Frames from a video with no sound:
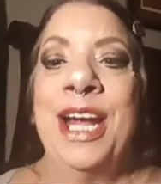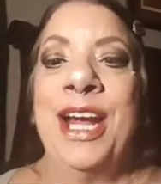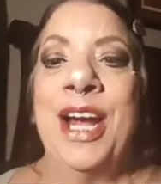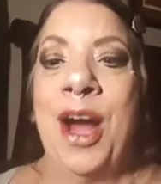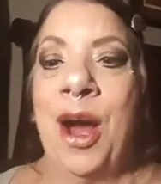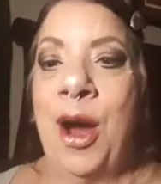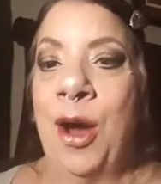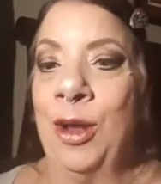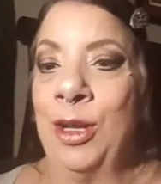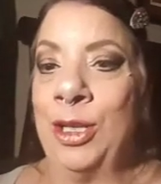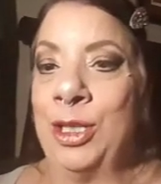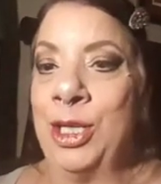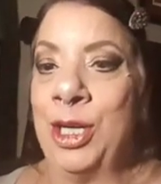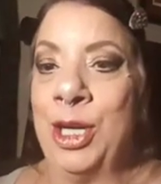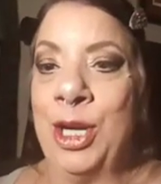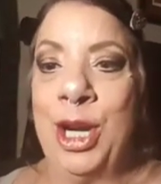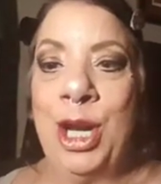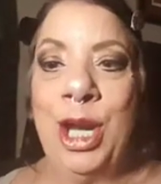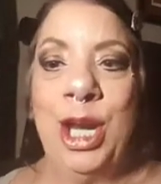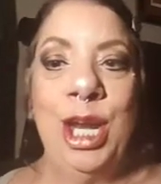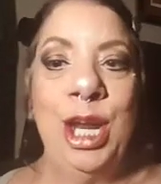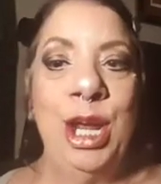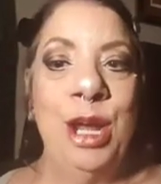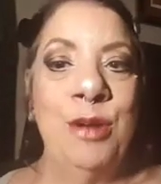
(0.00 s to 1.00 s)

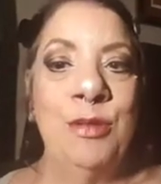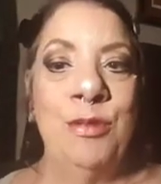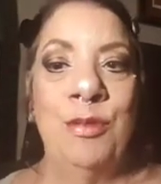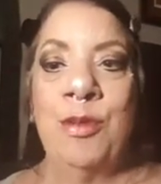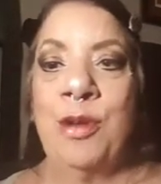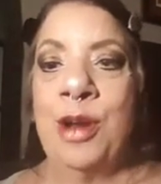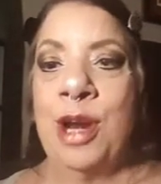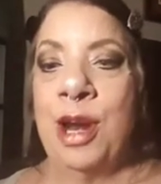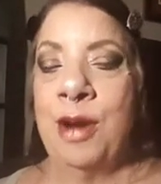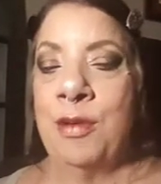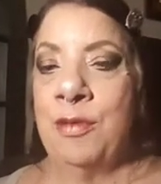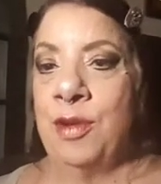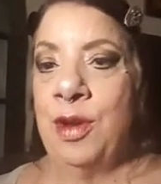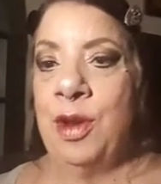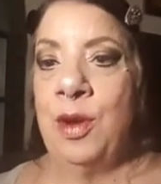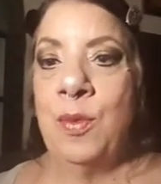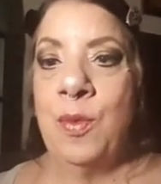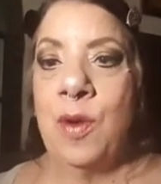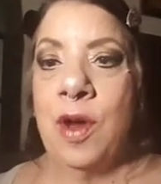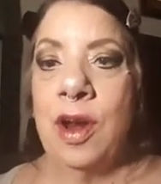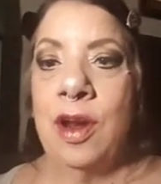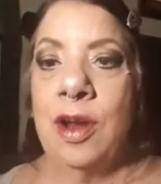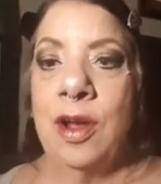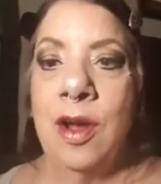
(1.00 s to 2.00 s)
alternative, whatever you
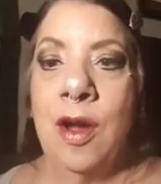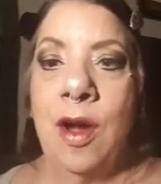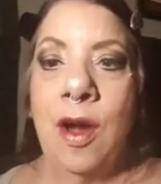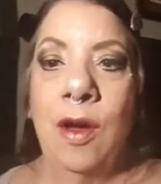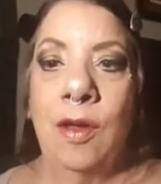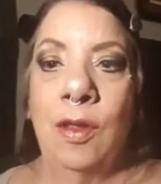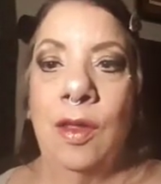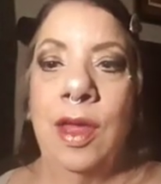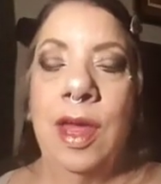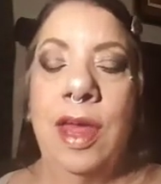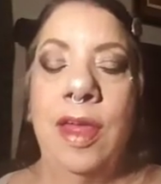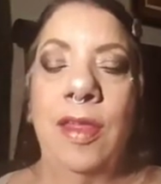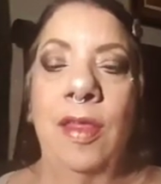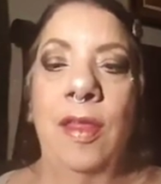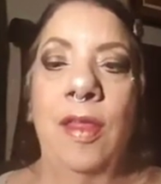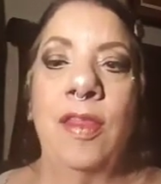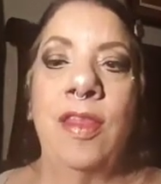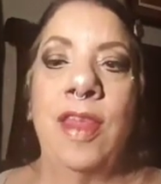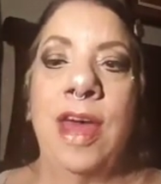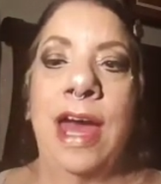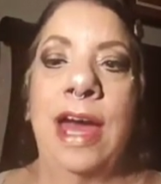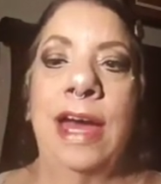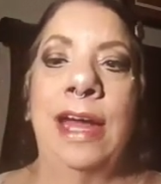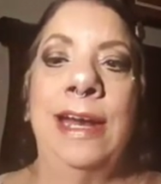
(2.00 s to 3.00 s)
want to call it.
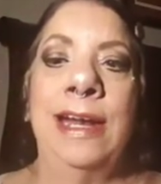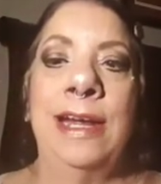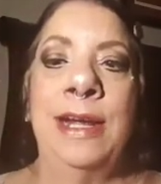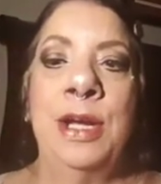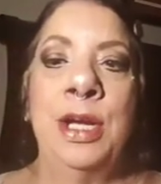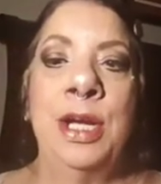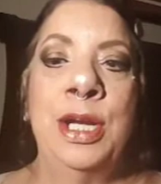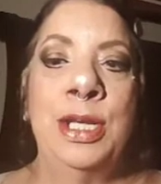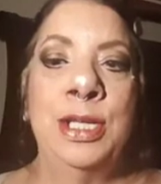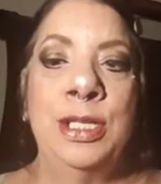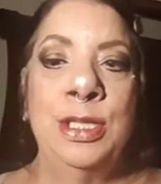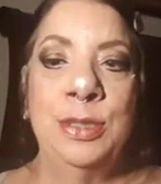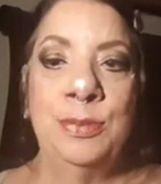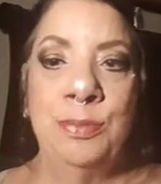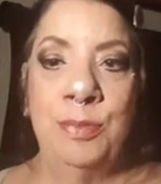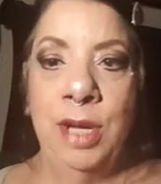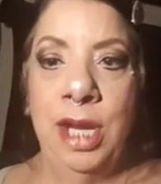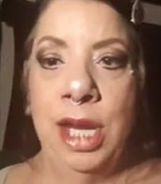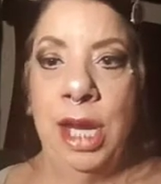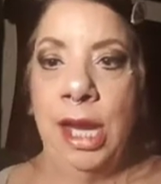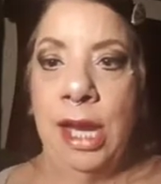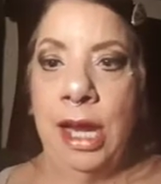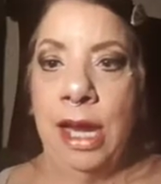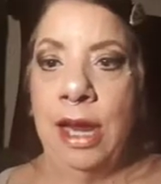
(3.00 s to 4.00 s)
That is
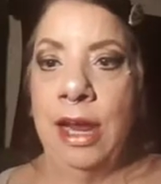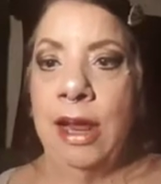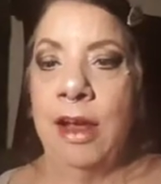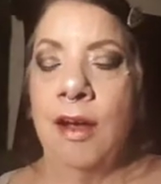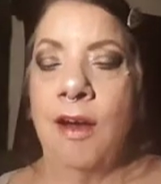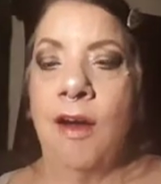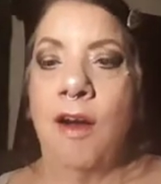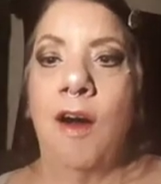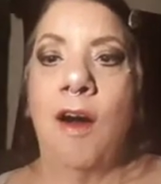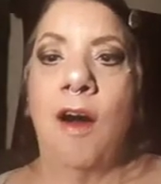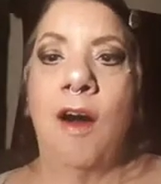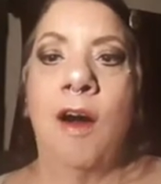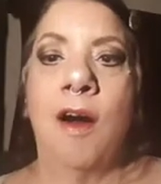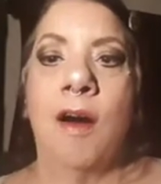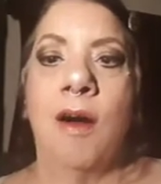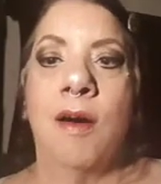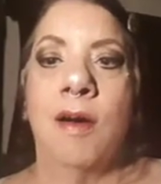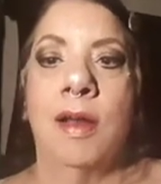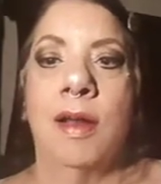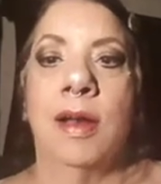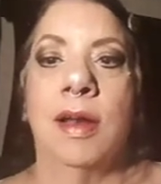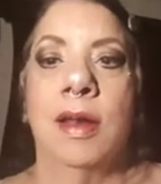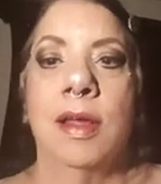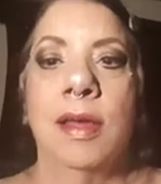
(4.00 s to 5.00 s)
me
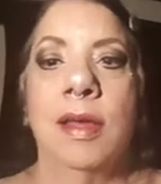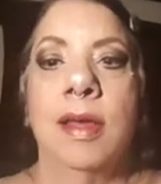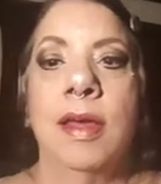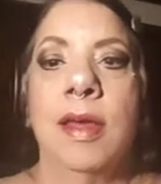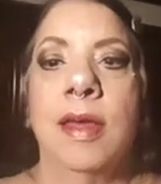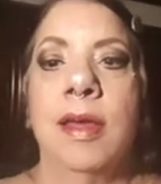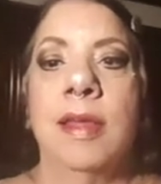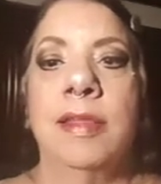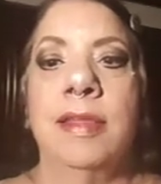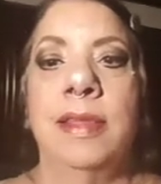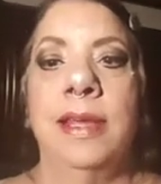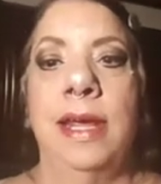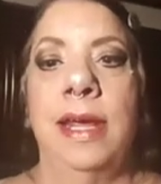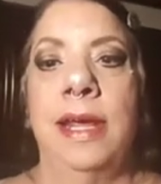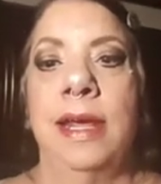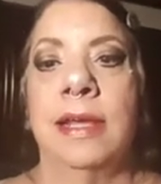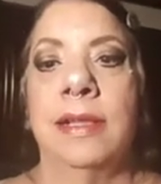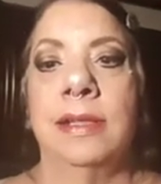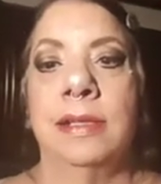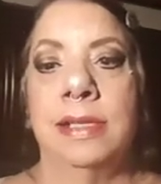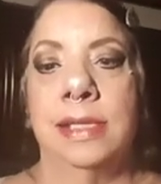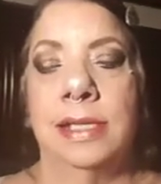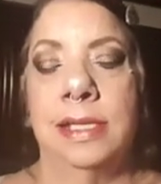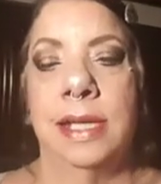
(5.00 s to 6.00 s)
on the
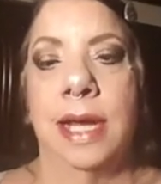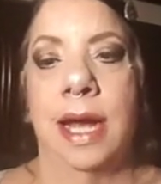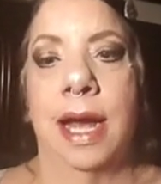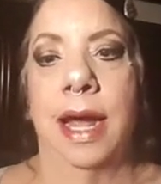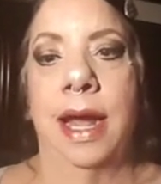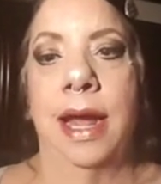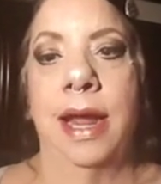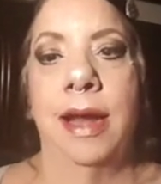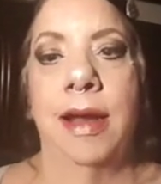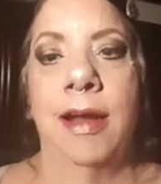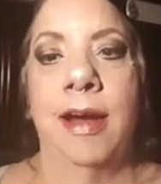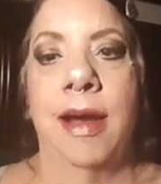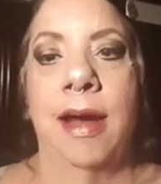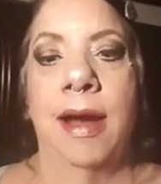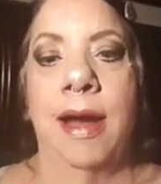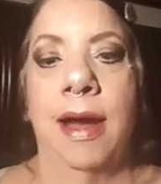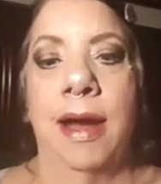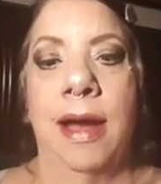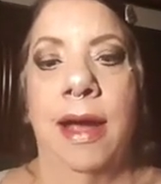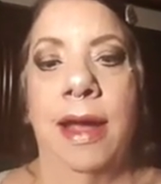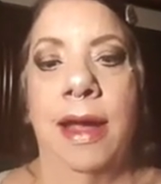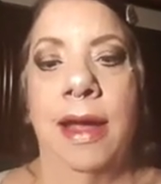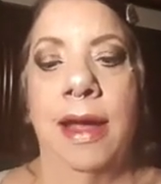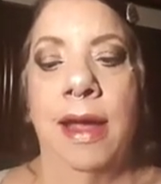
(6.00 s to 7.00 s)
inside.
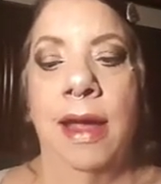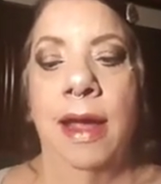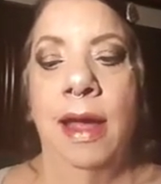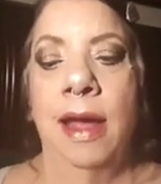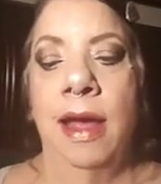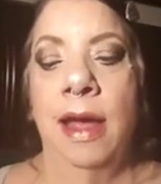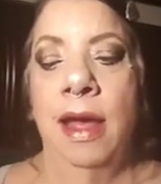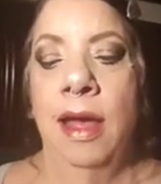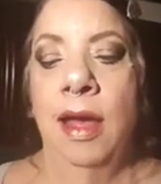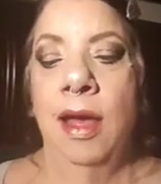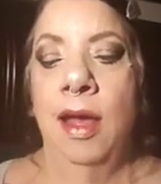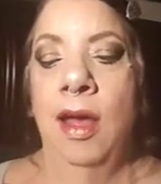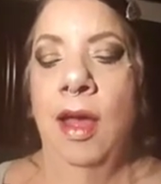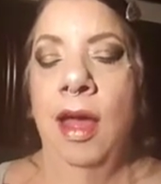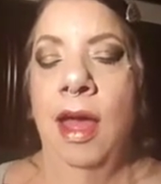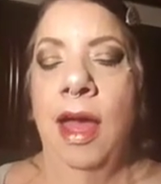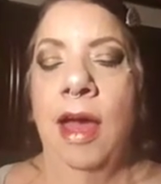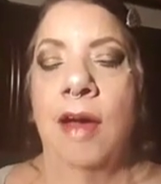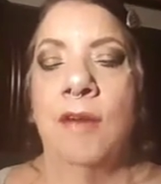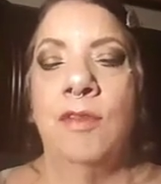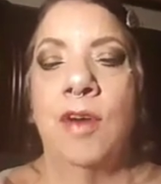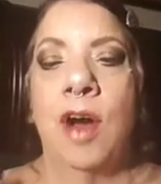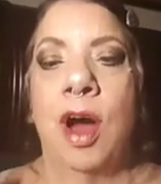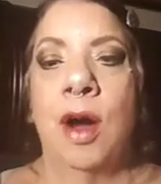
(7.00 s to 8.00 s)
I
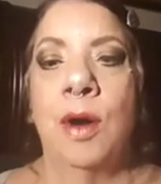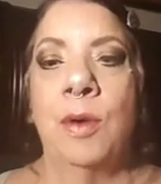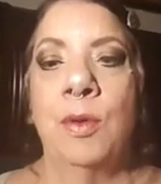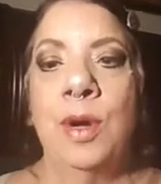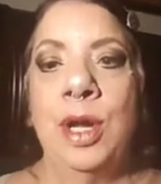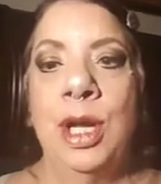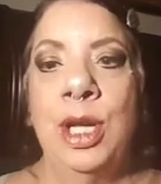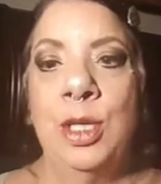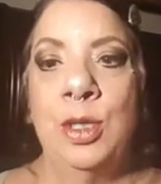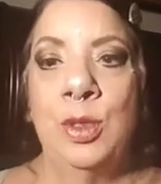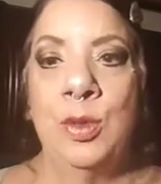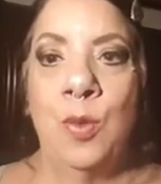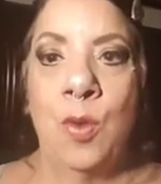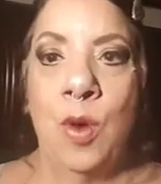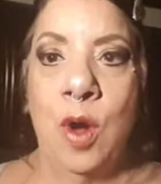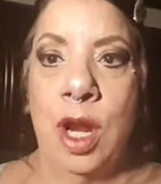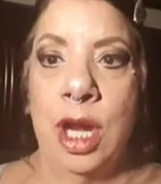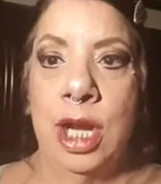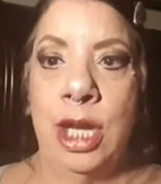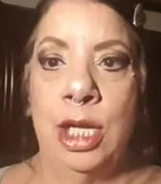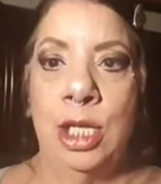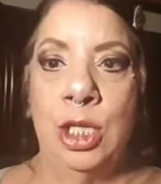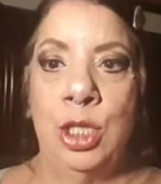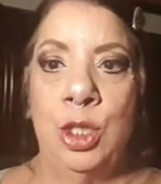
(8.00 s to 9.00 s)
have always
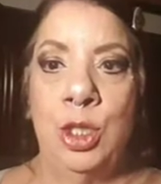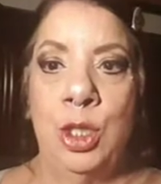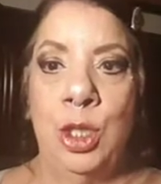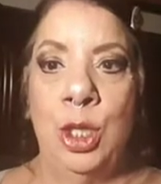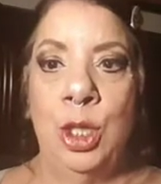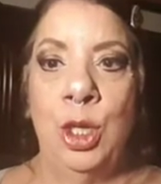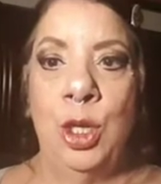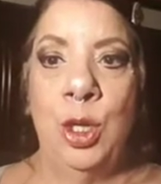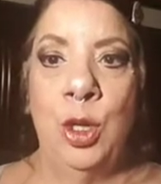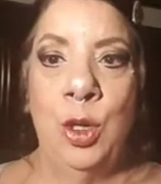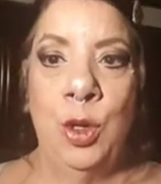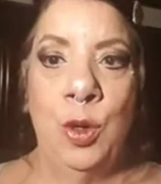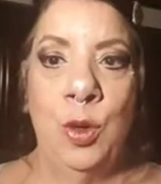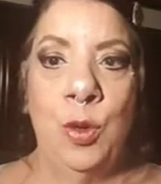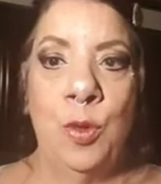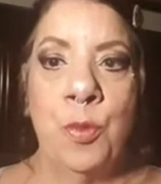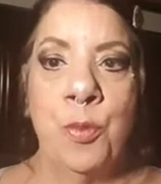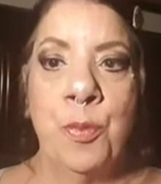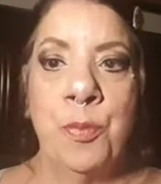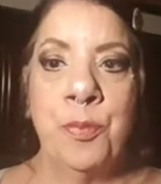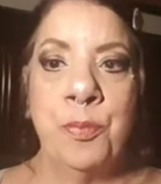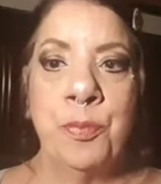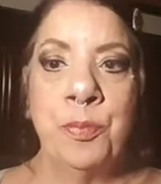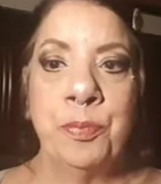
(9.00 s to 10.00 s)
wanted
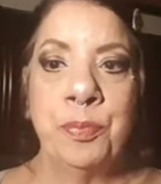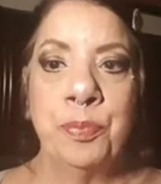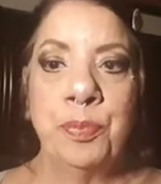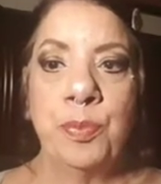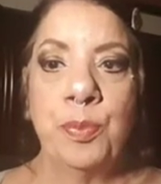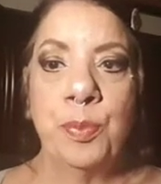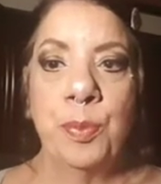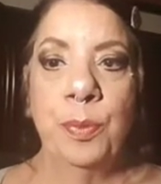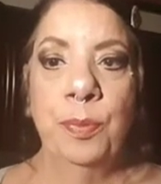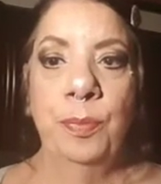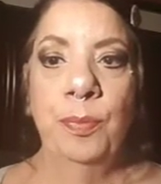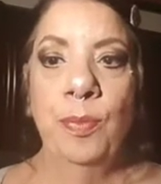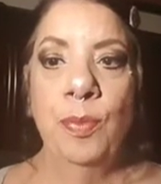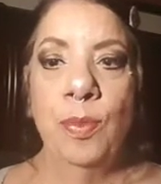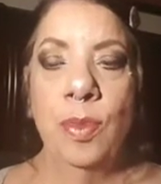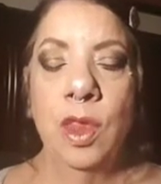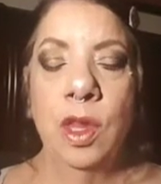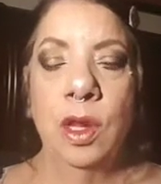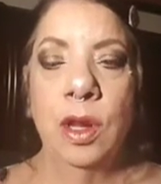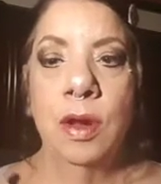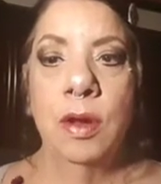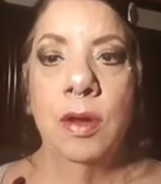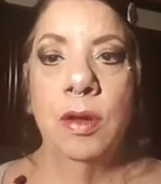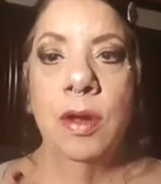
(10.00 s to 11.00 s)
to
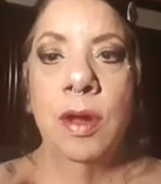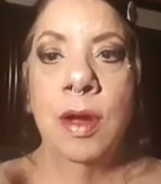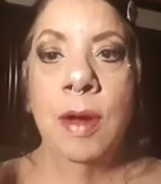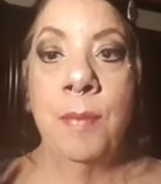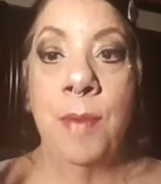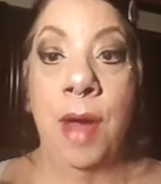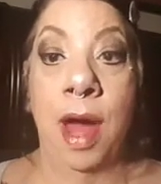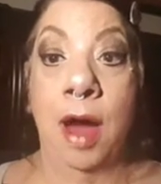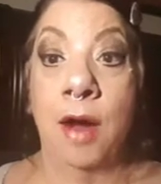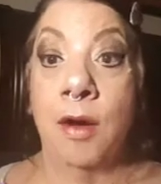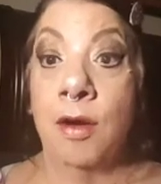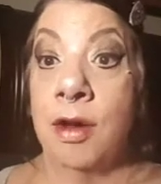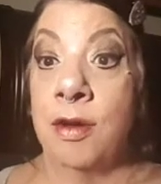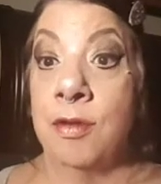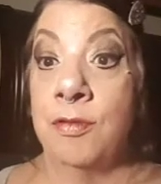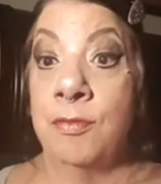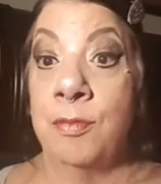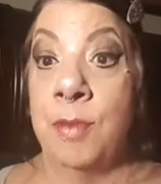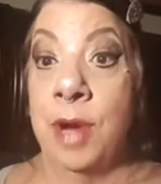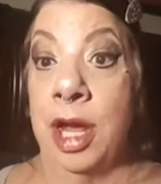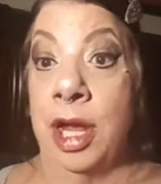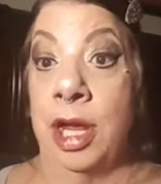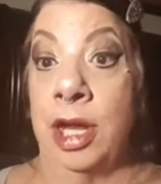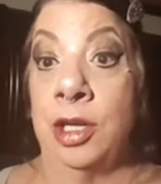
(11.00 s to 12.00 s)
come out of
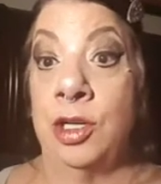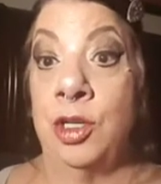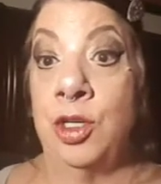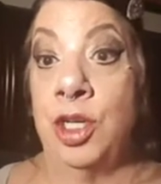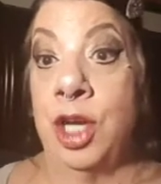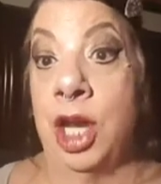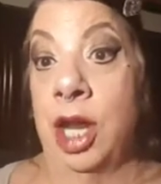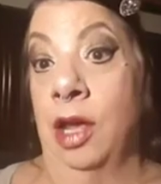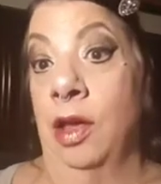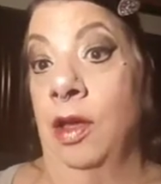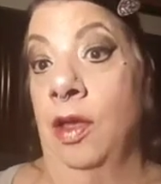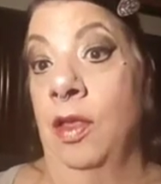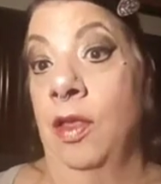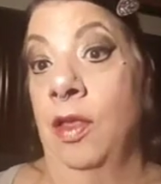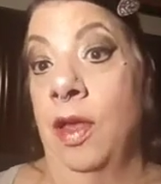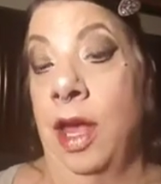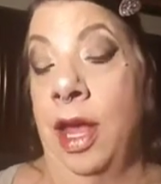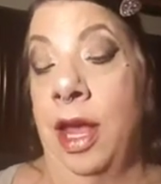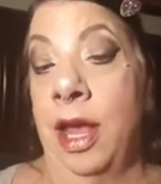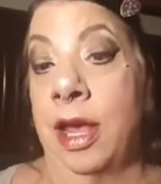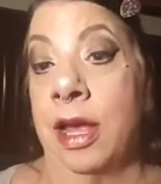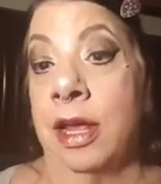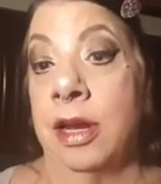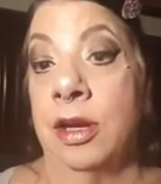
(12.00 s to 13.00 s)
my shell
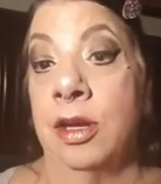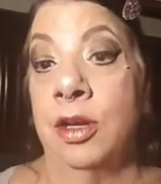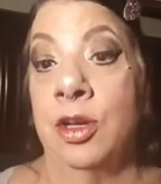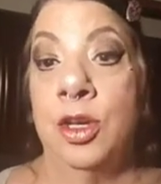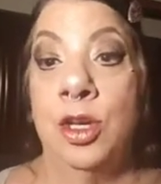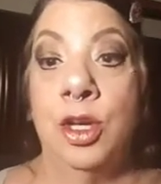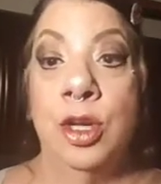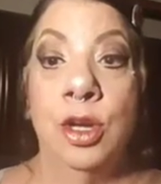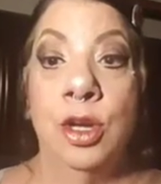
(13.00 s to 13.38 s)
and